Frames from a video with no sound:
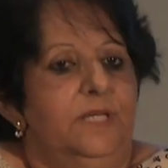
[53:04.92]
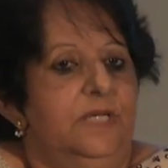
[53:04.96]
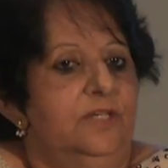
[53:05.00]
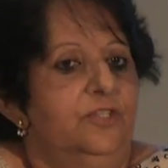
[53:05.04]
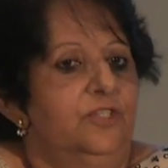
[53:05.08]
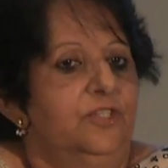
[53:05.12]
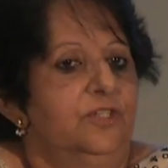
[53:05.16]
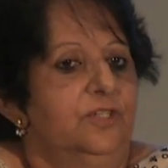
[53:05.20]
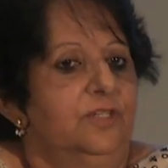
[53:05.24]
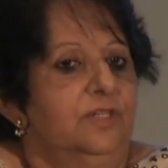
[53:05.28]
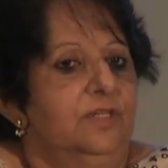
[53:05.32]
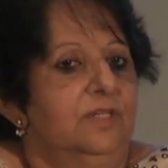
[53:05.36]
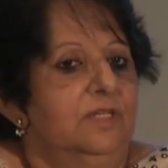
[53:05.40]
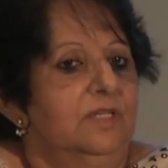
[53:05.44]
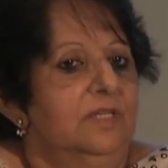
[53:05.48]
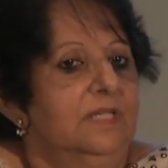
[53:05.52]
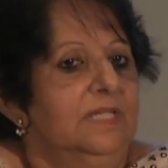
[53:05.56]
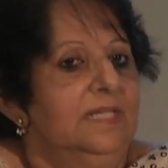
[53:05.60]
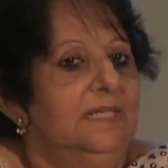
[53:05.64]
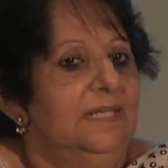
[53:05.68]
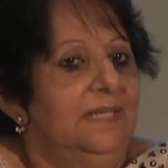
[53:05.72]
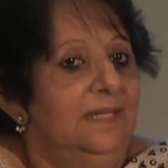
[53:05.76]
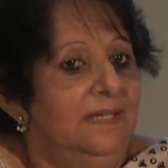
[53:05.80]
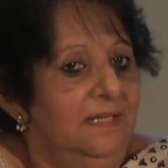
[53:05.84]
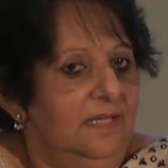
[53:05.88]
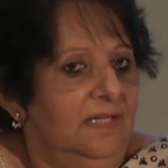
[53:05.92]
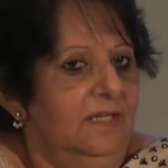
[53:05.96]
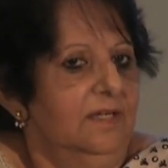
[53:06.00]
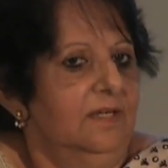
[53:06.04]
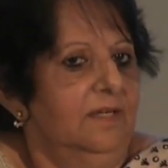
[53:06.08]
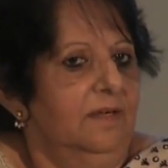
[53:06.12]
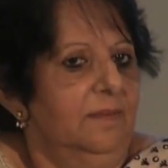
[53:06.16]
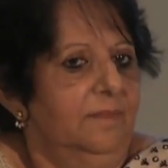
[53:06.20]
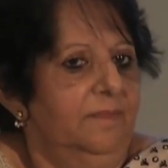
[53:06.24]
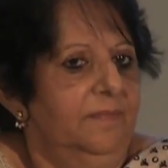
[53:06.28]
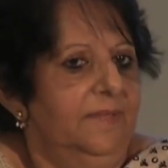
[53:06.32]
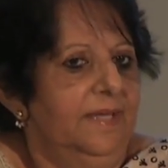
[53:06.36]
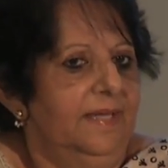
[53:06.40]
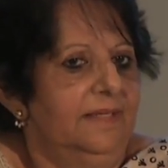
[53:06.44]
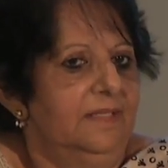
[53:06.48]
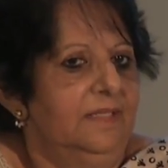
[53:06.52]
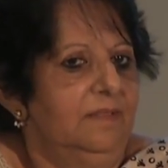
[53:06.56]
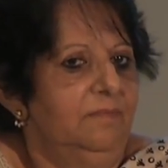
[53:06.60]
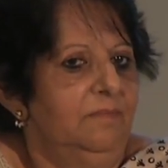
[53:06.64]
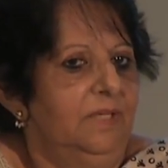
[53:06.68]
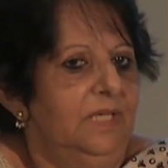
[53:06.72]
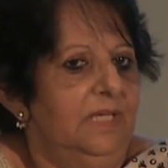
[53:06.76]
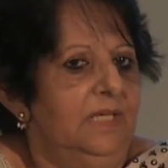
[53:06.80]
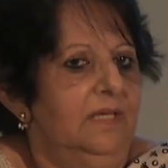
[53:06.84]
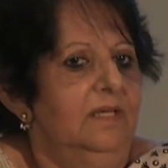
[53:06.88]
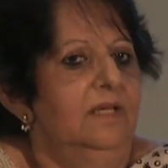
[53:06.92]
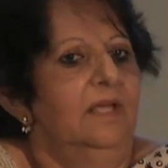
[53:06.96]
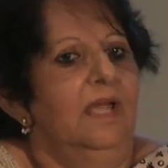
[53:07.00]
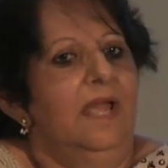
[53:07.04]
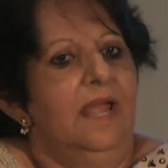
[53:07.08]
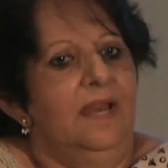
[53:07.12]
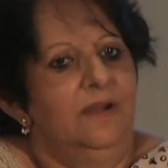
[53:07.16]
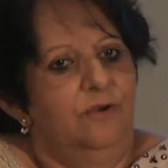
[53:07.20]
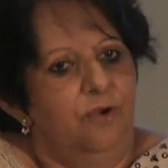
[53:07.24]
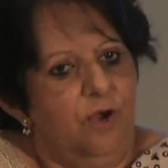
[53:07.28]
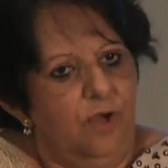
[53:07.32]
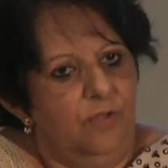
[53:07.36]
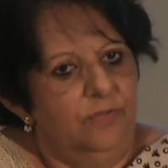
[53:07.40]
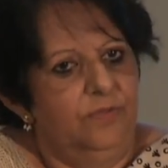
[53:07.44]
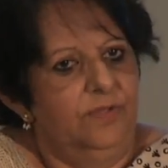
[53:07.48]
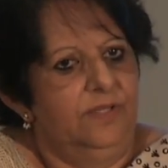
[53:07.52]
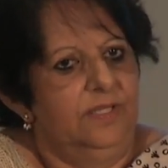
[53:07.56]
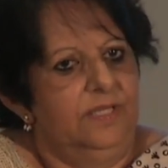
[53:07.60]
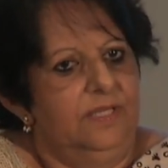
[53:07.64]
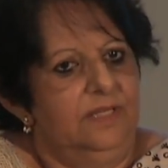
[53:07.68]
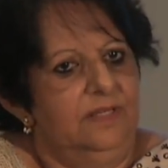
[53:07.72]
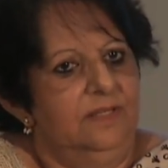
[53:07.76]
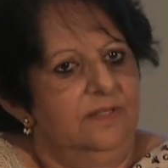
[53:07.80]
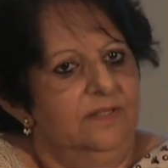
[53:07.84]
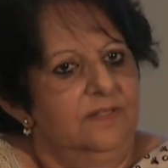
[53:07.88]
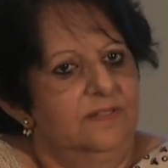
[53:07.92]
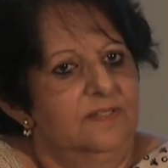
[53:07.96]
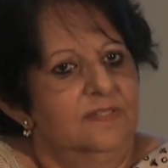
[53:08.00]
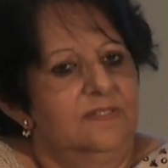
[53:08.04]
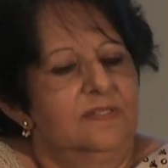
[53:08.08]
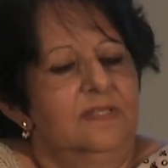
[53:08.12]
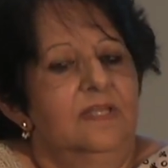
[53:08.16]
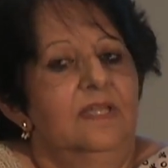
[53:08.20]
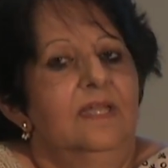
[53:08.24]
mentioned in India that he made and on the Indus.